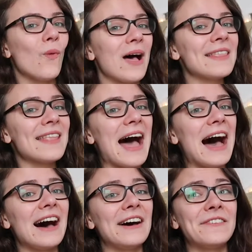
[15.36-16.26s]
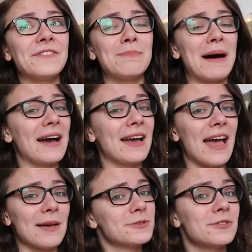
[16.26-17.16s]
One of
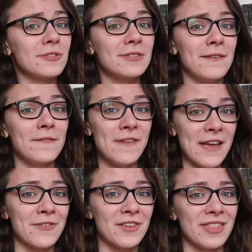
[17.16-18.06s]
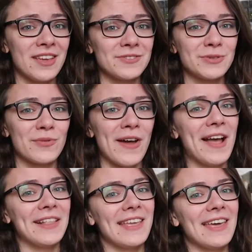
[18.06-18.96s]
my absolutely favorite things to
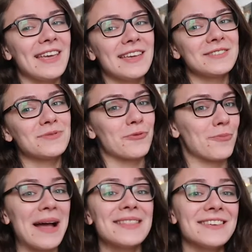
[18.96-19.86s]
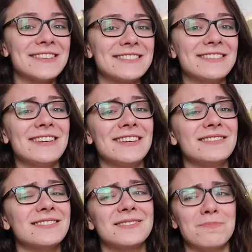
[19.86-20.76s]
write is romantic
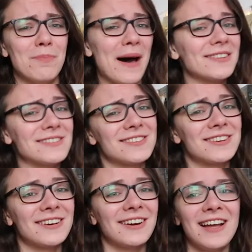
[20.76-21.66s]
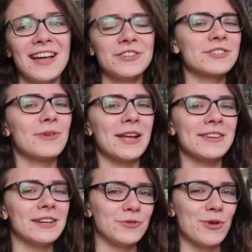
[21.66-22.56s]
scenes, banter, just
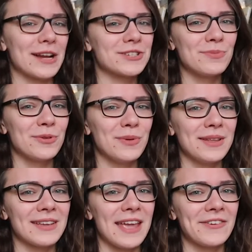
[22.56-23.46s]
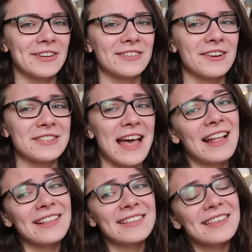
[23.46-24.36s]
creating attraction between the characters
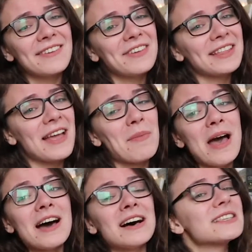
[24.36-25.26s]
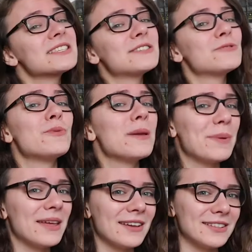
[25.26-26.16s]
and giving them a
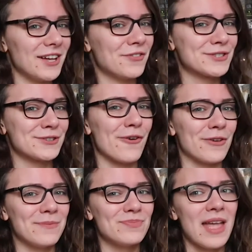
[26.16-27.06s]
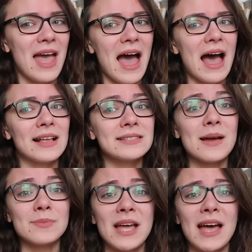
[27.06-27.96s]
sweeping love story. And
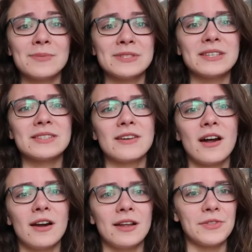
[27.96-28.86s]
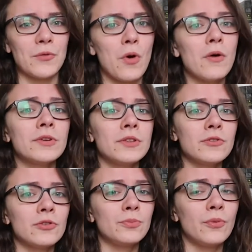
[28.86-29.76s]
sometimes these are interwoven in
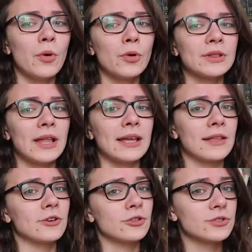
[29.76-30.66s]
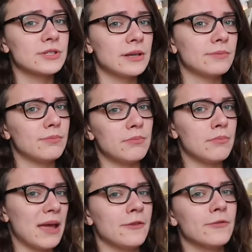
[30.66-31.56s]
your plot, like they're not the
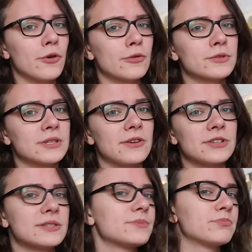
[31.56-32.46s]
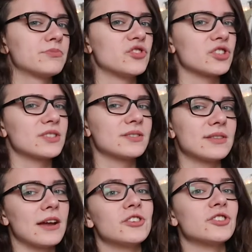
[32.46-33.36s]
main focus,
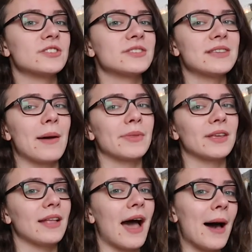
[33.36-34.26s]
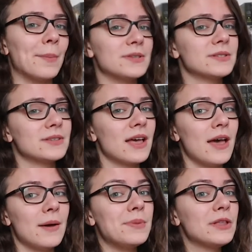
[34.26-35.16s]
they're just something that happens
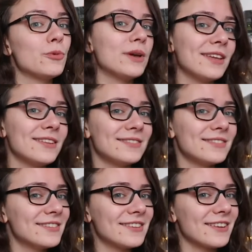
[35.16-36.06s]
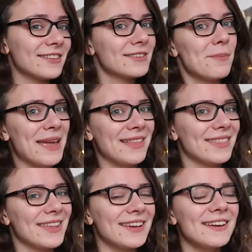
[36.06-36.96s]
between the main
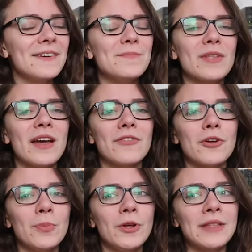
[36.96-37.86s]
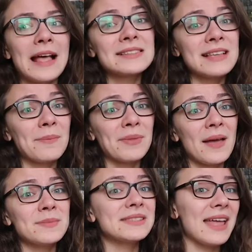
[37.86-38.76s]
thing of your plot, and
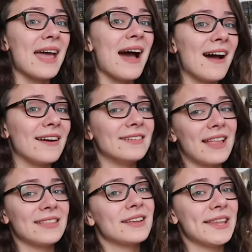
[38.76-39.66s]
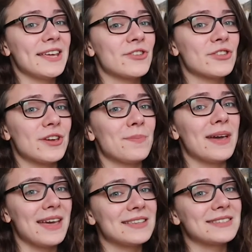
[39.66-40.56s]
sometimes they are, like the relationship
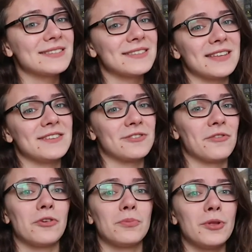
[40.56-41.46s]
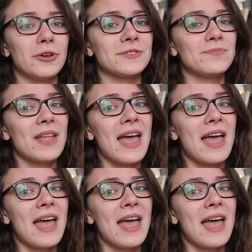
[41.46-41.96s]
is the center of your plot.